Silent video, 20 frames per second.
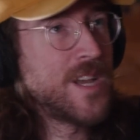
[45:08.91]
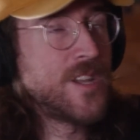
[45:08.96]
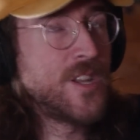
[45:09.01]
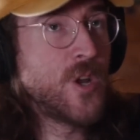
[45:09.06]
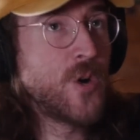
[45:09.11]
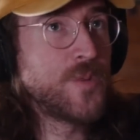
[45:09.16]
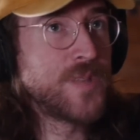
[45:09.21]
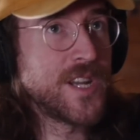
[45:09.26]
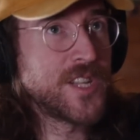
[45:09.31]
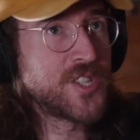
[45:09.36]

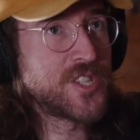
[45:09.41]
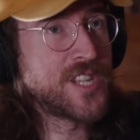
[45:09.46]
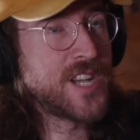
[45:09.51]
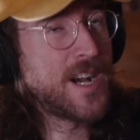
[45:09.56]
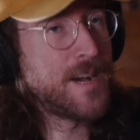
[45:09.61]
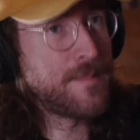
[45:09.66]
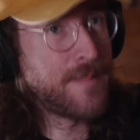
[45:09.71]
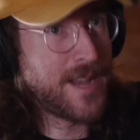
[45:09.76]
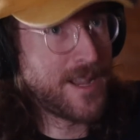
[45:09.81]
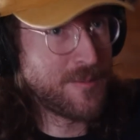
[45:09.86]
No, that's
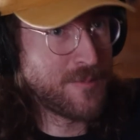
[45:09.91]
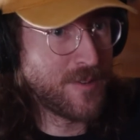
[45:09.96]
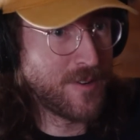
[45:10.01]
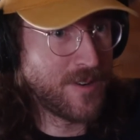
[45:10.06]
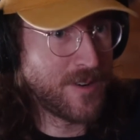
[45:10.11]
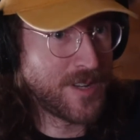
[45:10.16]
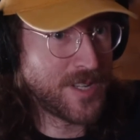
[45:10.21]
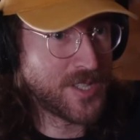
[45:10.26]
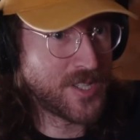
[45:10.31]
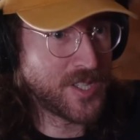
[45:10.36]
not my
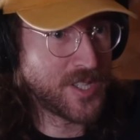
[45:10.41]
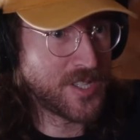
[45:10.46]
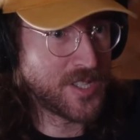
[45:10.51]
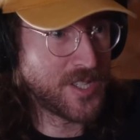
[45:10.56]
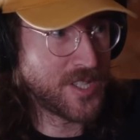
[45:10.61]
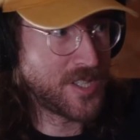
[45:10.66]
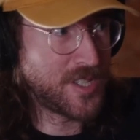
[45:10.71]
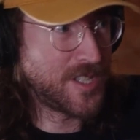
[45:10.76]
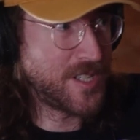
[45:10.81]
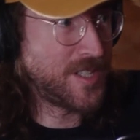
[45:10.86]
word. It's
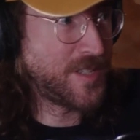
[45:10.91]
existed.